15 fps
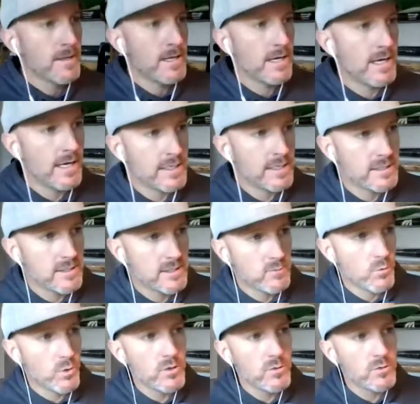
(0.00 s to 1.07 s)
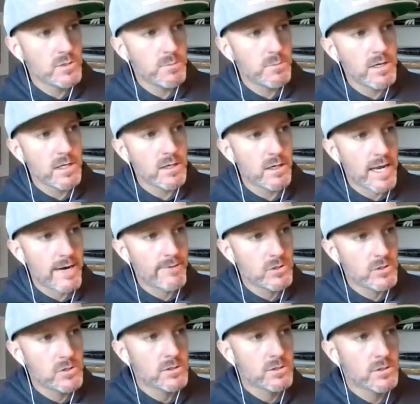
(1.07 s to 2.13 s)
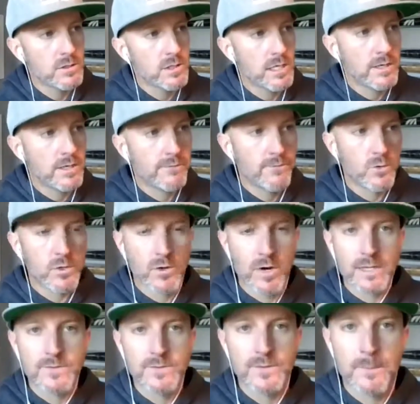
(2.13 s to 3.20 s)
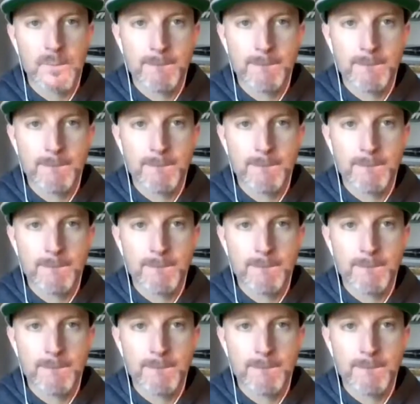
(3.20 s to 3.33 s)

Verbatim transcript: Uh, what are you spending on average uh, for your ads?